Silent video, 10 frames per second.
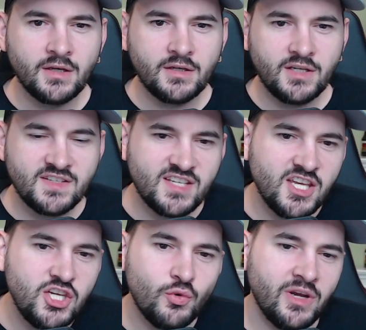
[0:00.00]

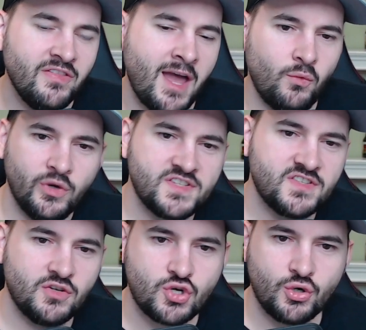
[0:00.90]
Continuing that
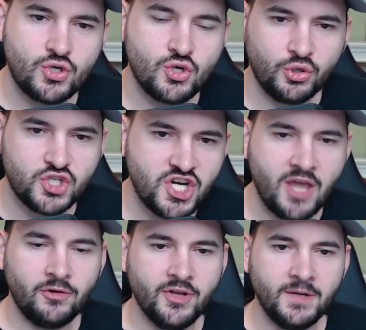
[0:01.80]
Winston Churchill
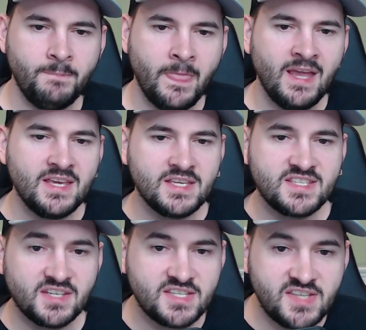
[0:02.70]
channeling,
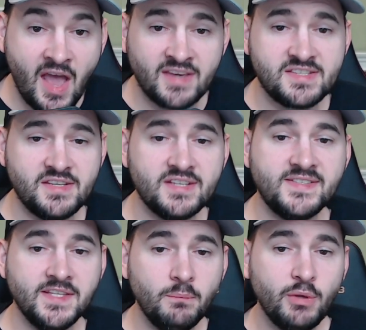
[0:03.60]
success is
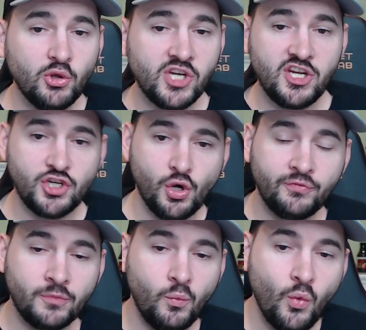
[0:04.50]
the ability to go
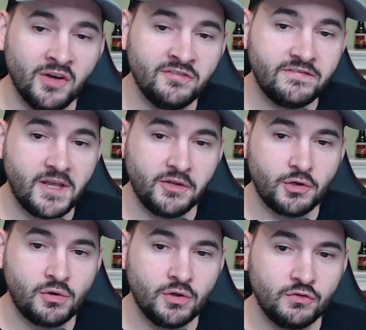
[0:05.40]
from one
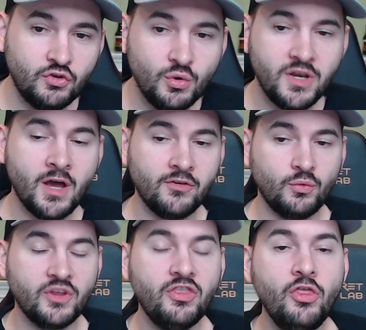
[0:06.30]
failure to another
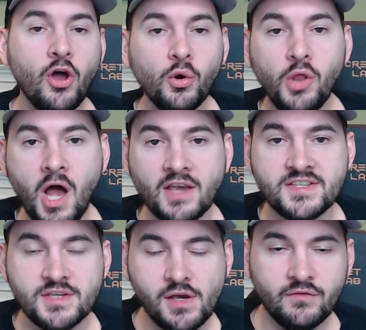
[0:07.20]
with no
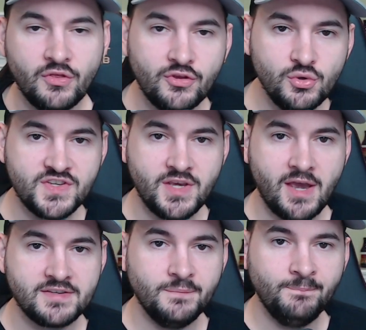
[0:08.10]
loss of
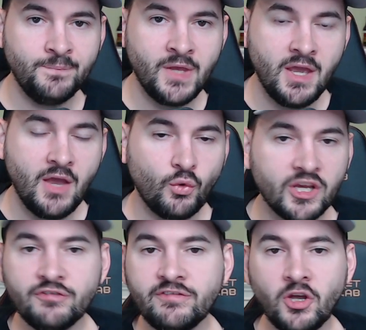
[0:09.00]
enthusiasm. We're
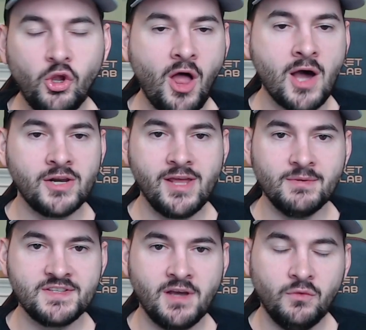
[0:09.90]
going to fail a lot on
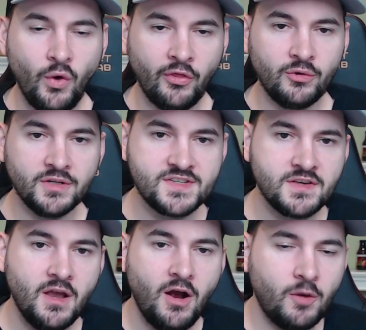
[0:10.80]
Amazon, whether
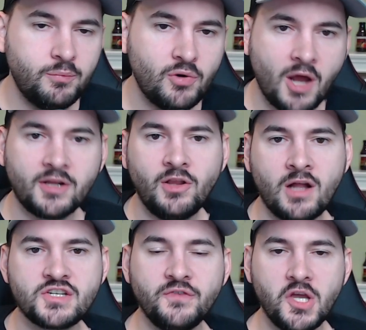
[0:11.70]
it's our product
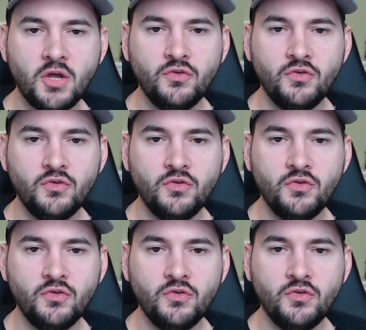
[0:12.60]
launch failed